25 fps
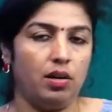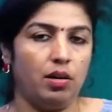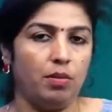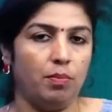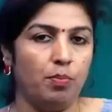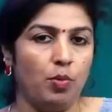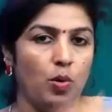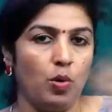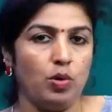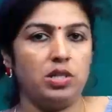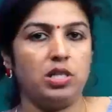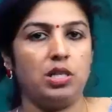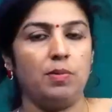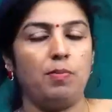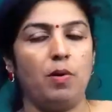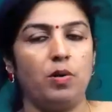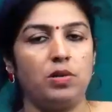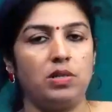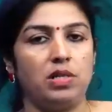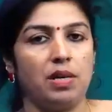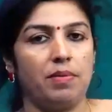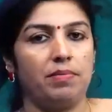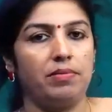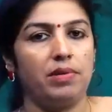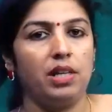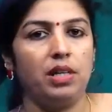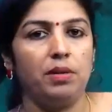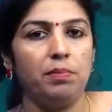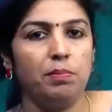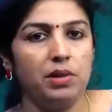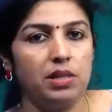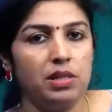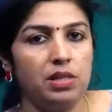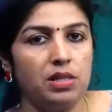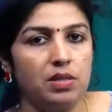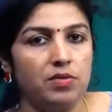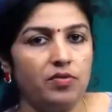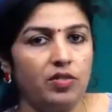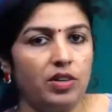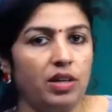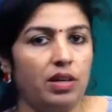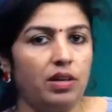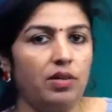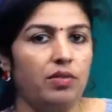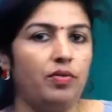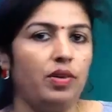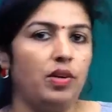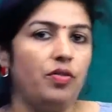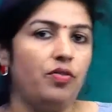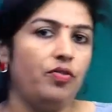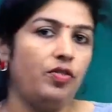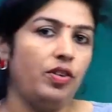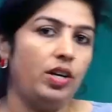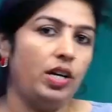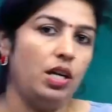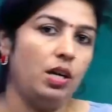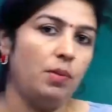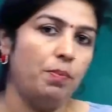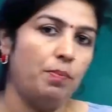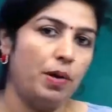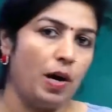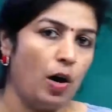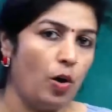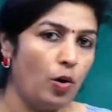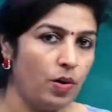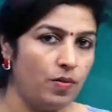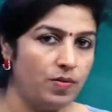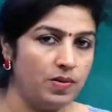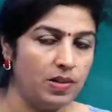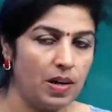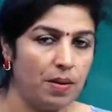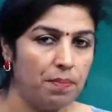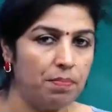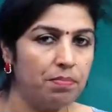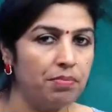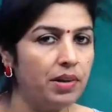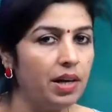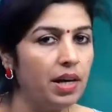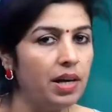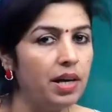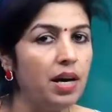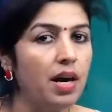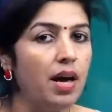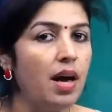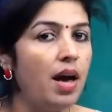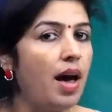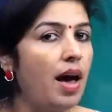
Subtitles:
boast about something, means we feel proud of something